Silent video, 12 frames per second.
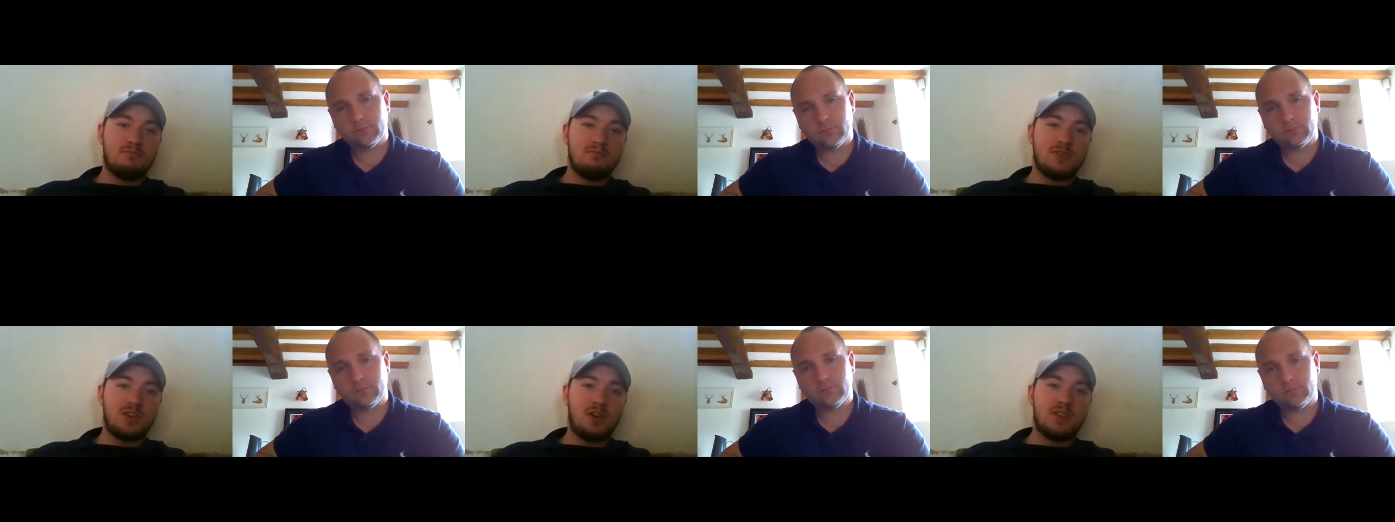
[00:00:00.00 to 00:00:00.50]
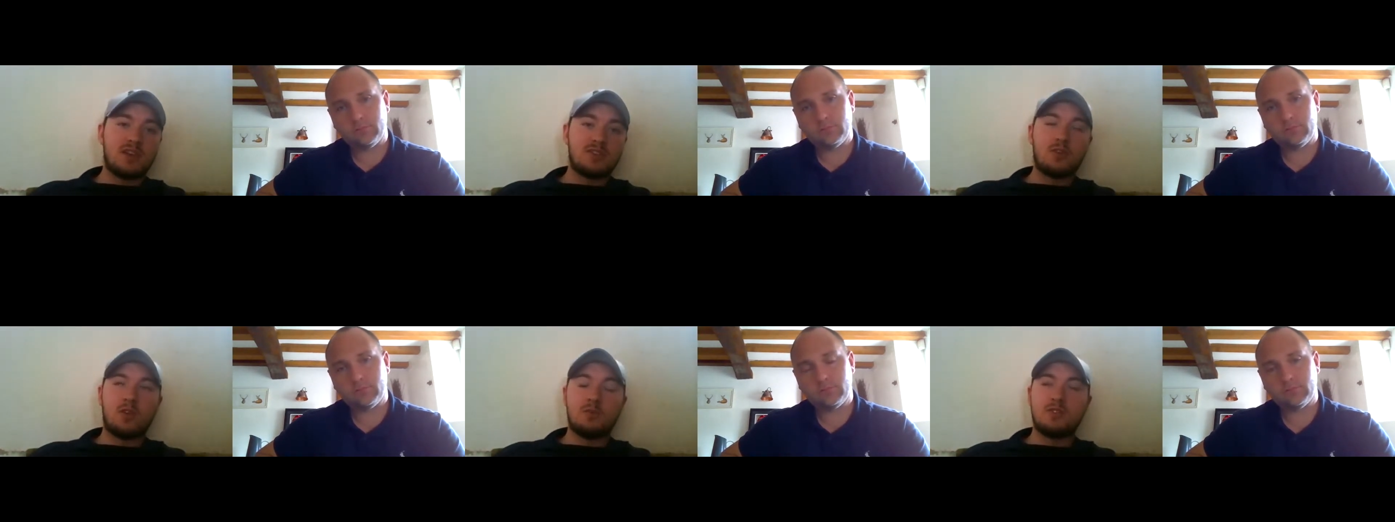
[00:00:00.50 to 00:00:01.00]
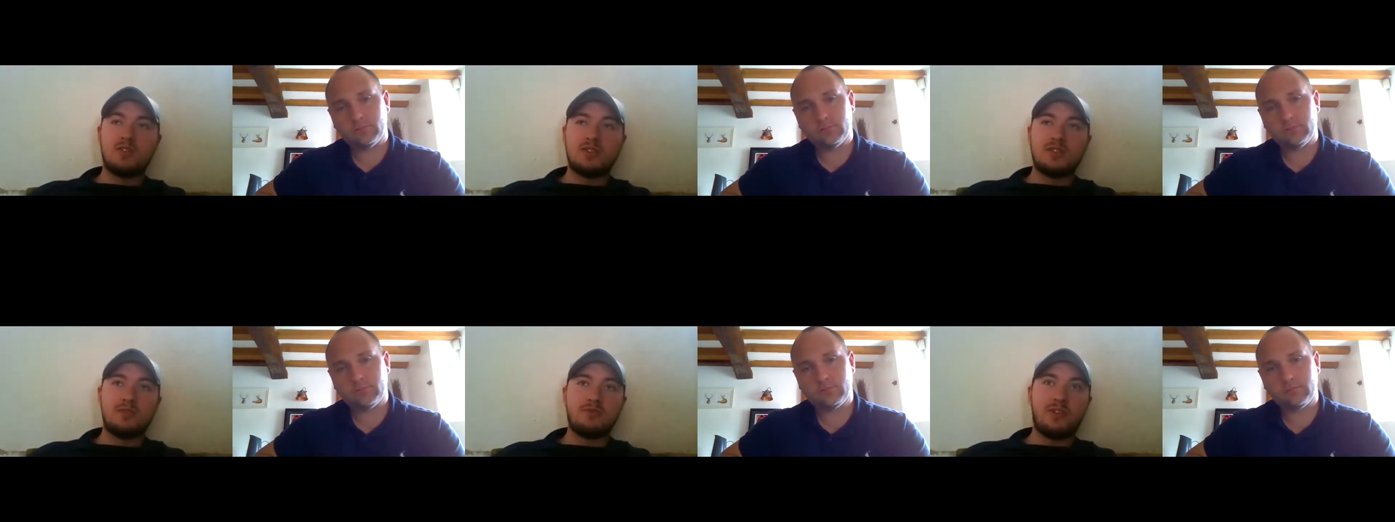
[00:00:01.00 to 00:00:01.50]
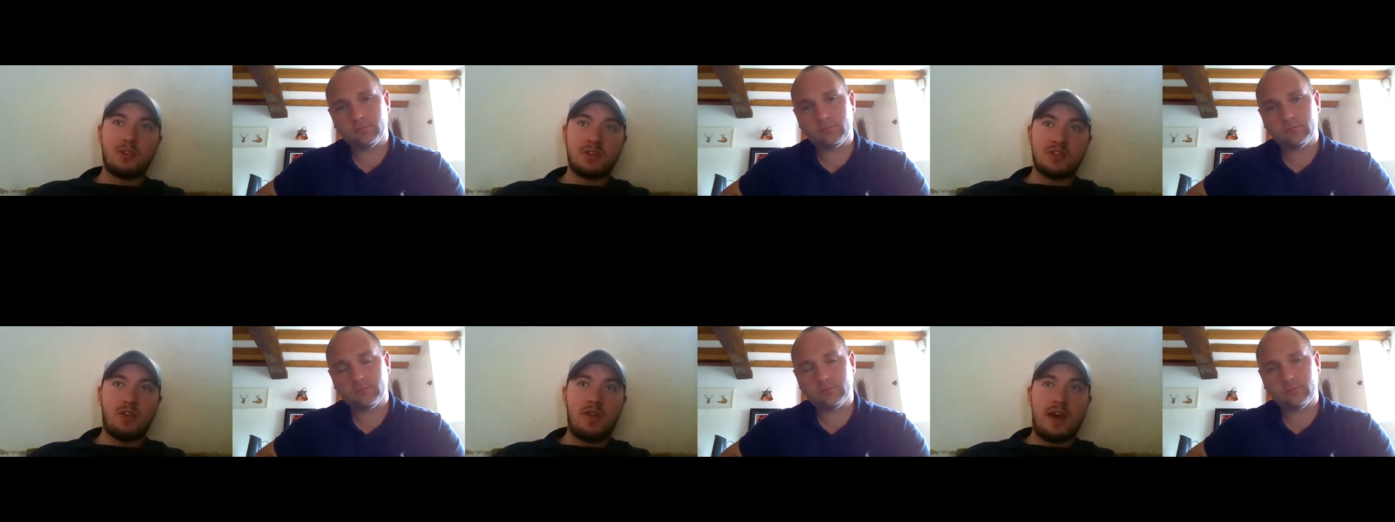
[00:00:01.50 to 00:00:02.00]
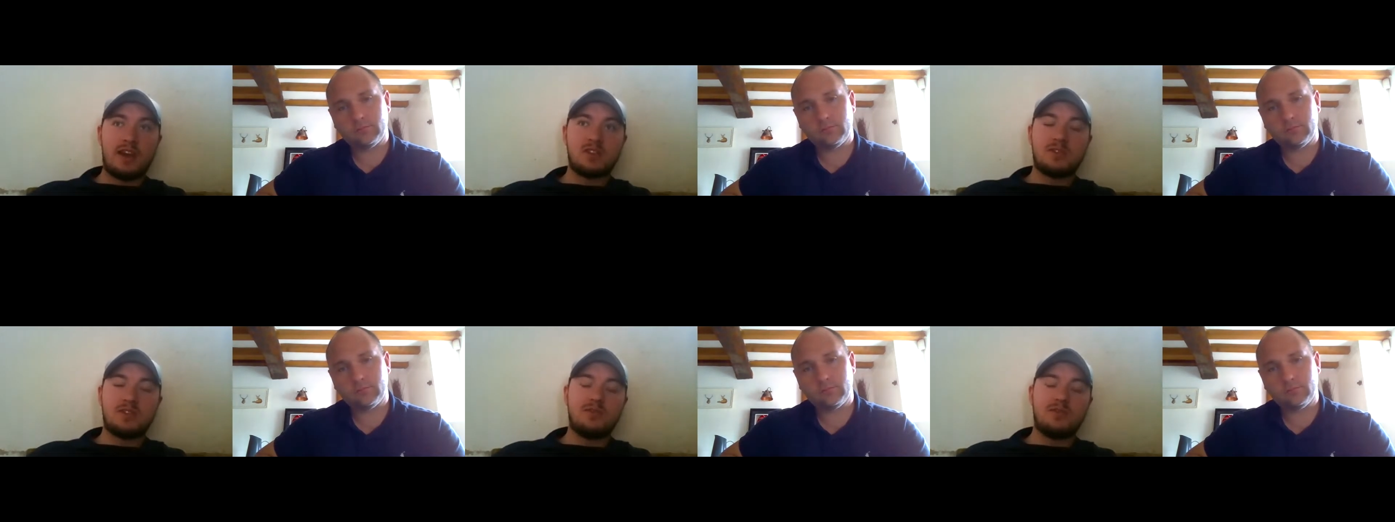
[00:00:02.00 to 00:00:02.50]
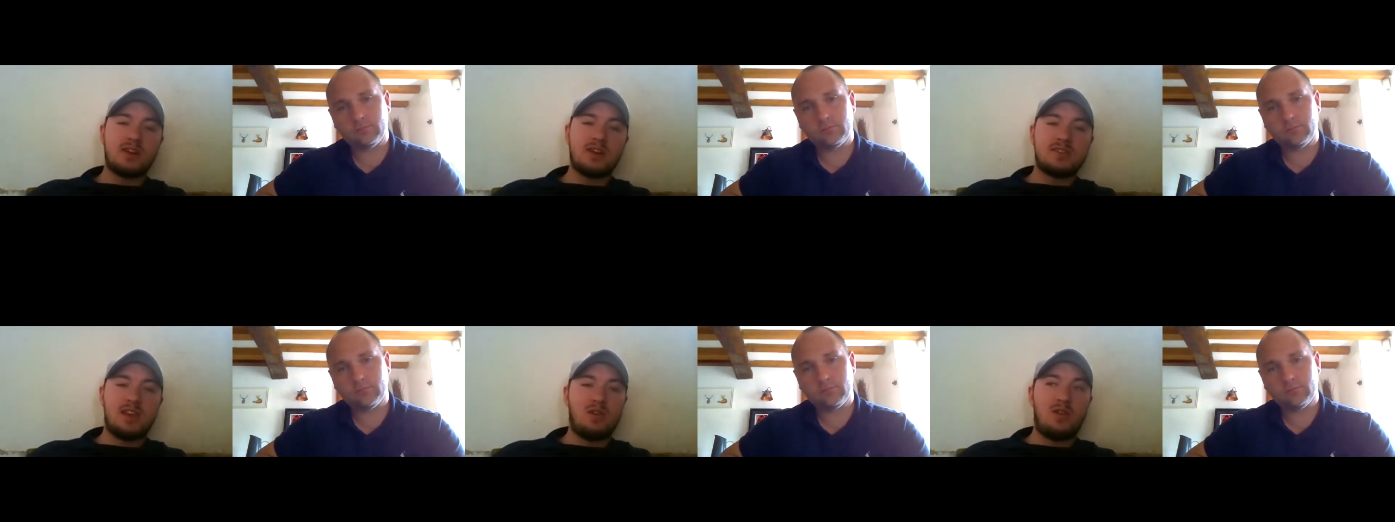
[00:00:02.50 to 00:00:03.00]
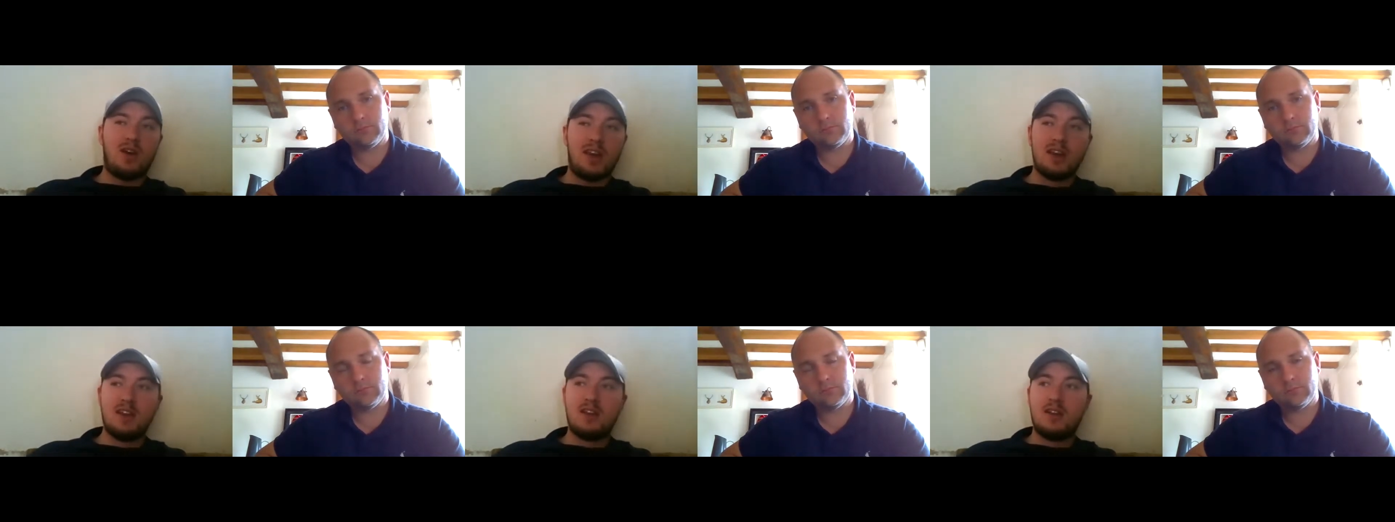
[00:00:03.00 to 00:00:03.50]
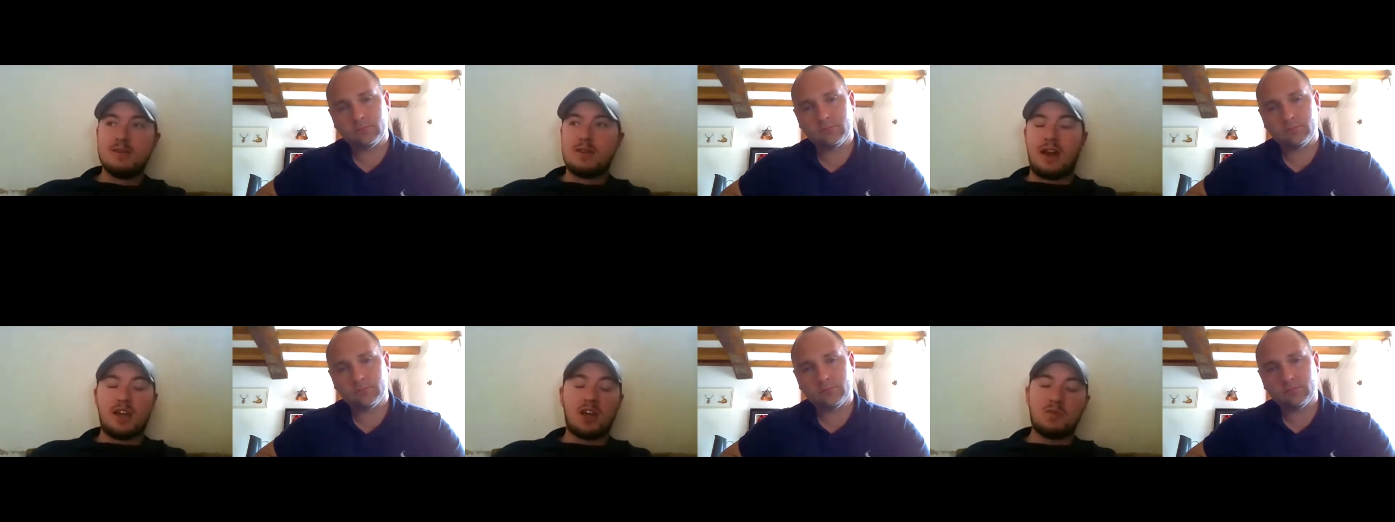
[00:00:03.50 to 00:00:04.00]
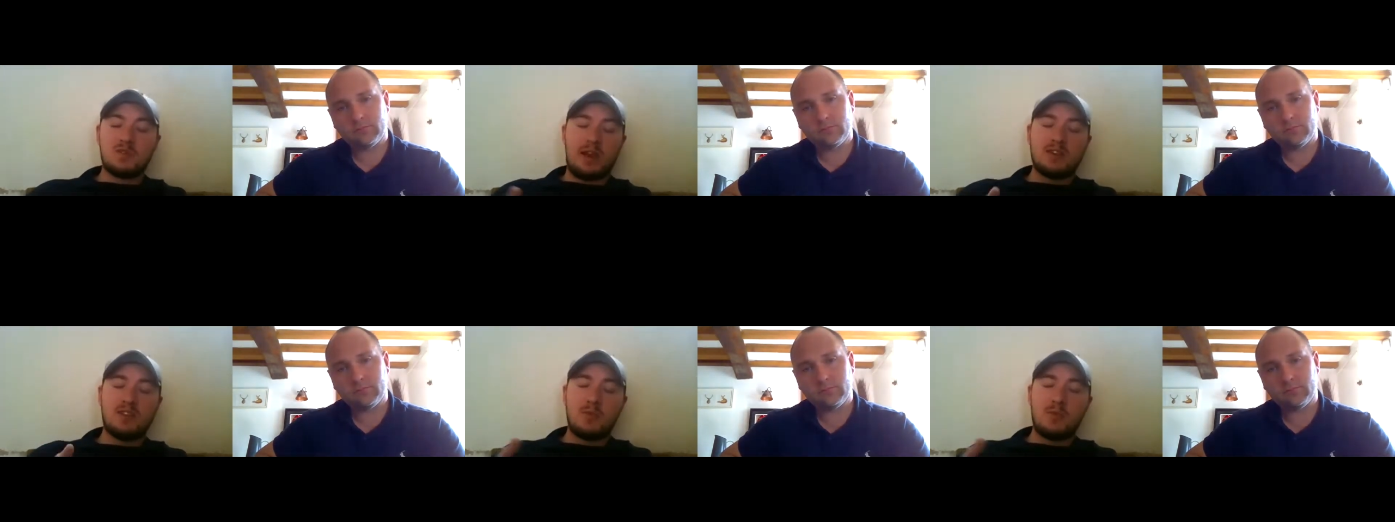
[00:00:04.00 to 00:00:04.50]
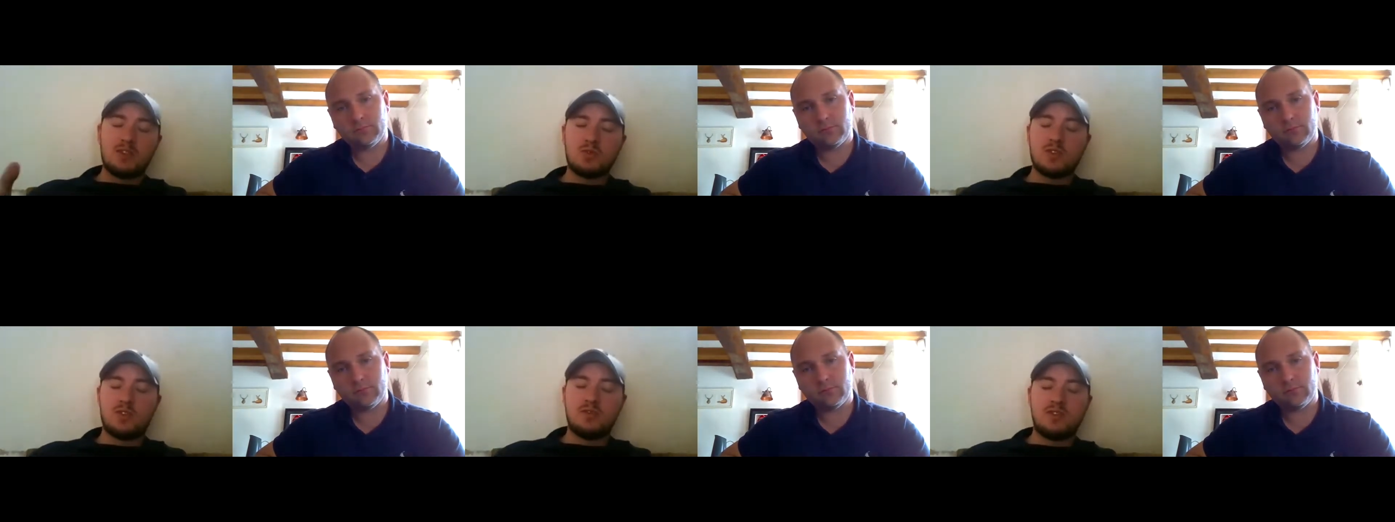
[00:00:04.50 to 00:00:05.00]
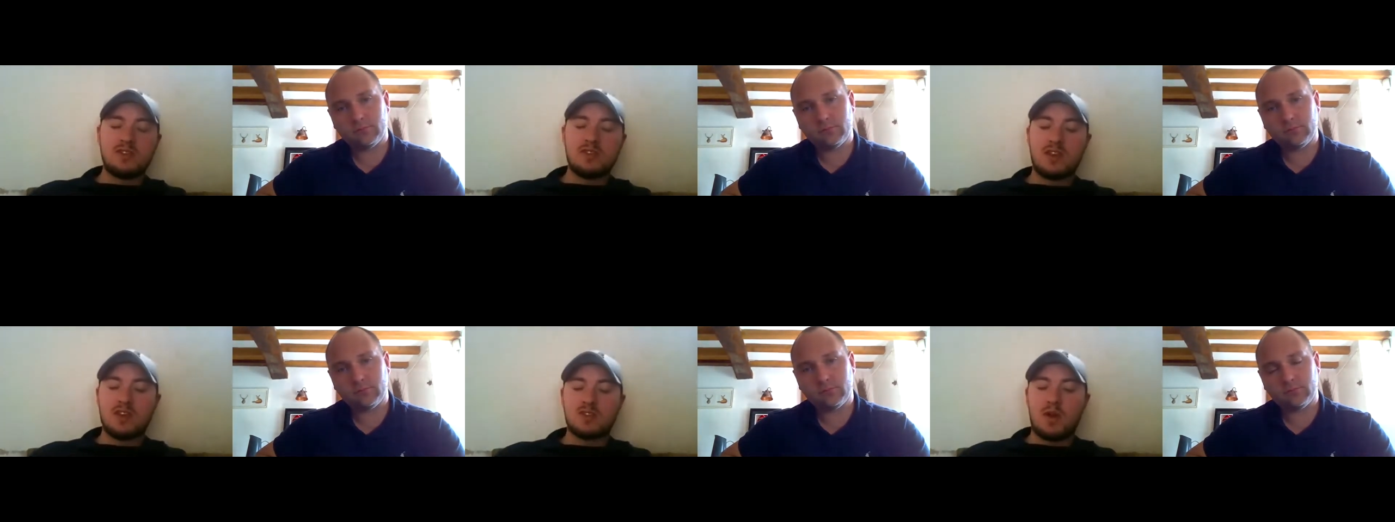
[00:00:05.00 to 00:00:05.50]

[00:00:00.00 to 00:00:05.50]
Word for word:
Speaker 1: So I think it's a good opportunity to focus on that specifically and say, right, and it comes back to the mental toughness thing as